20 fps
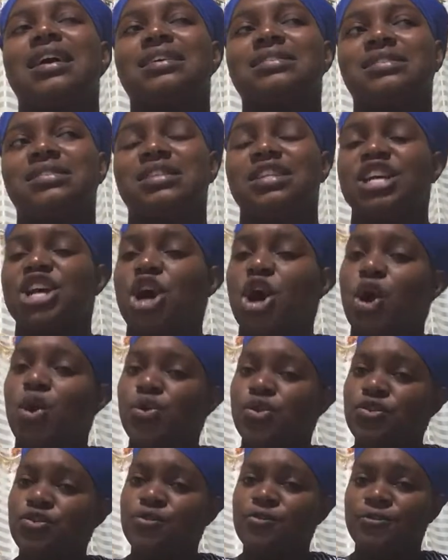write
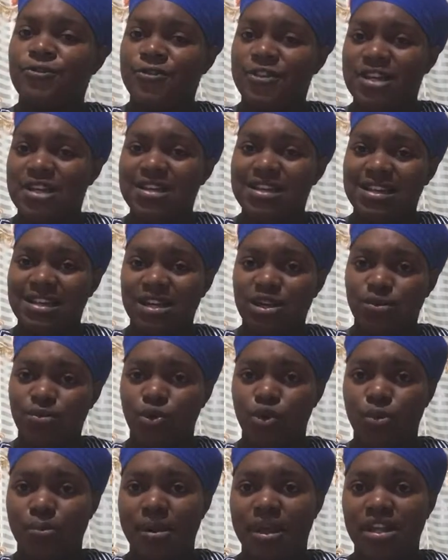exactly how
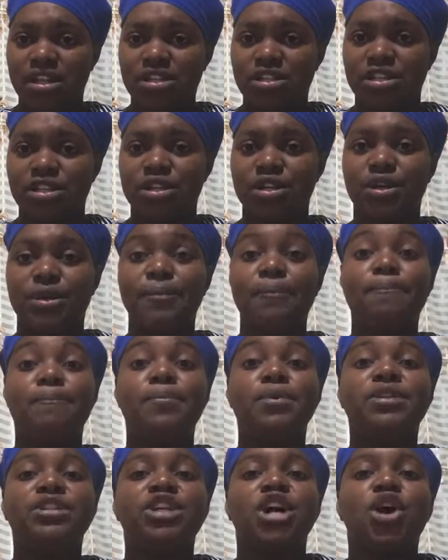you feel in the
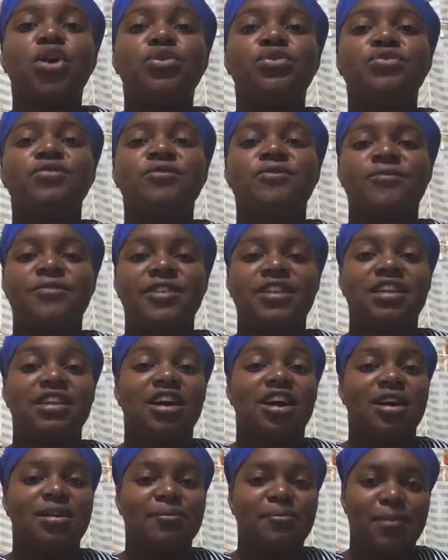moment,
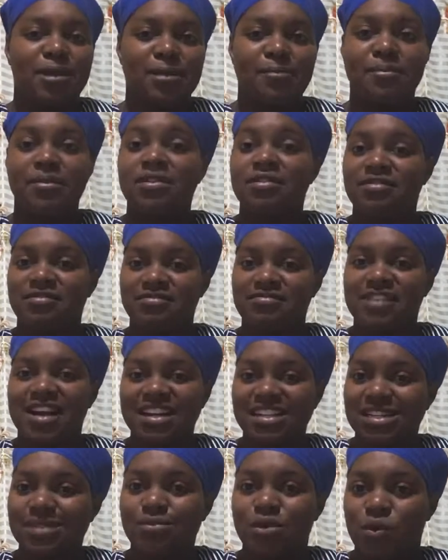put how you feel on
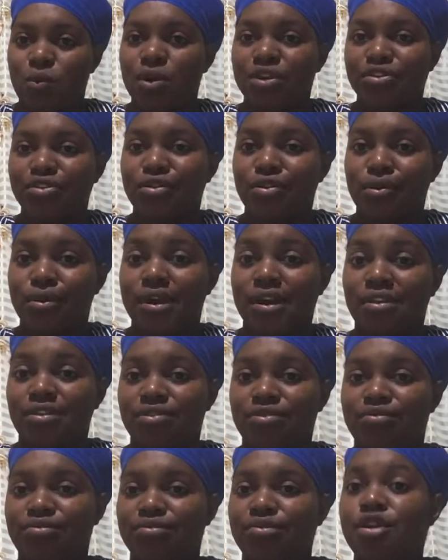paper. Write
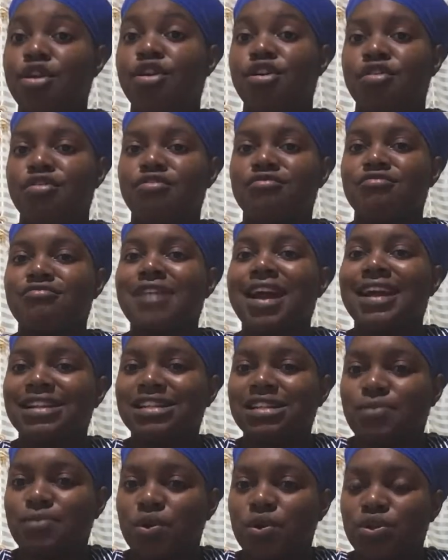about what you're going through.
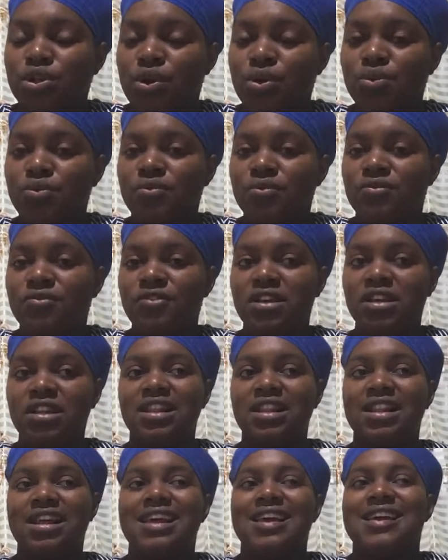Write
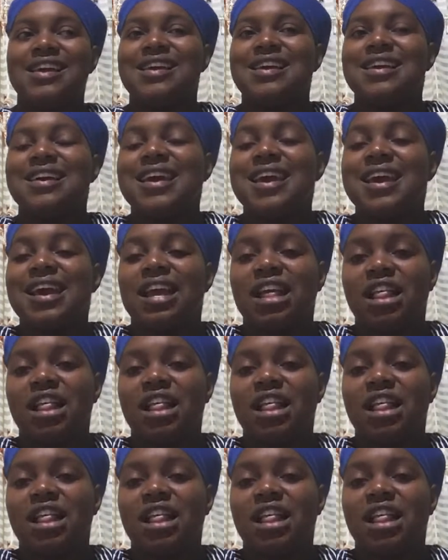about how you feel.